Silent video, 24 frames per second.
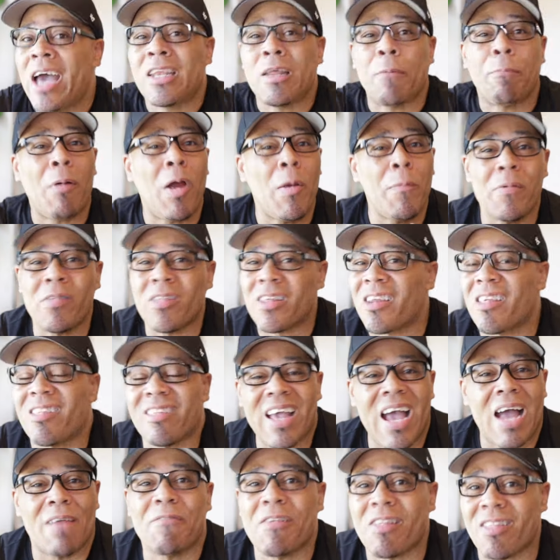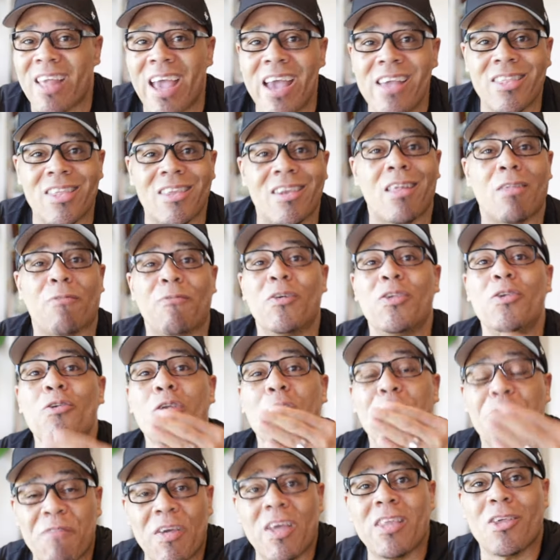The purpose of this conversation is for
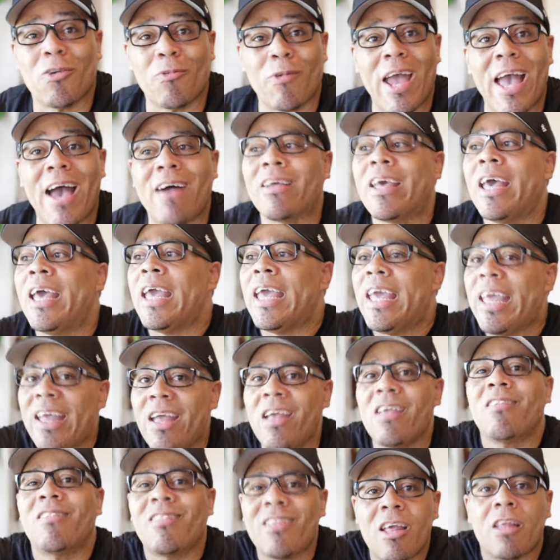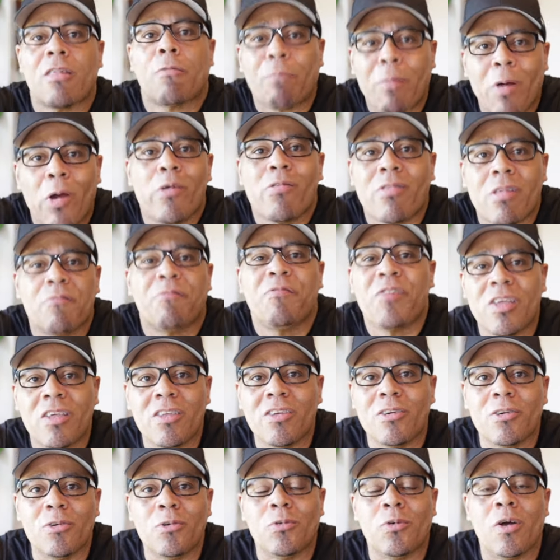you to figure out, is this person for
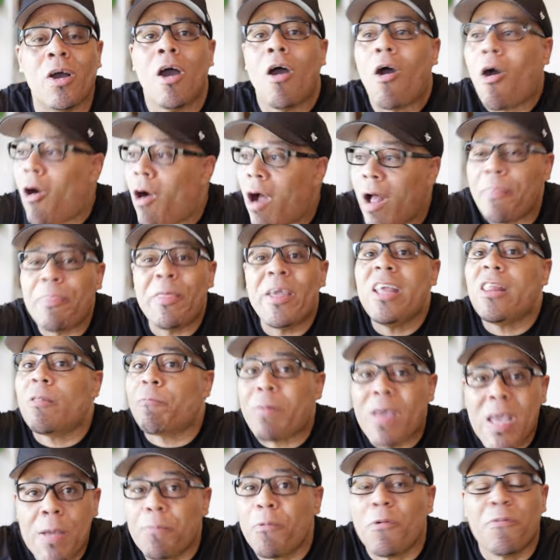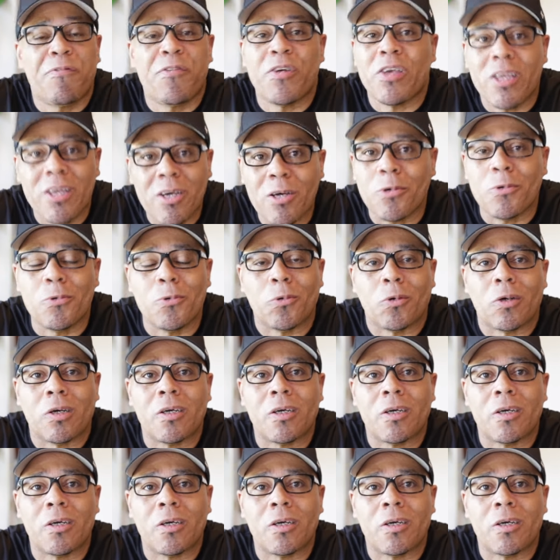you? Are these people for you?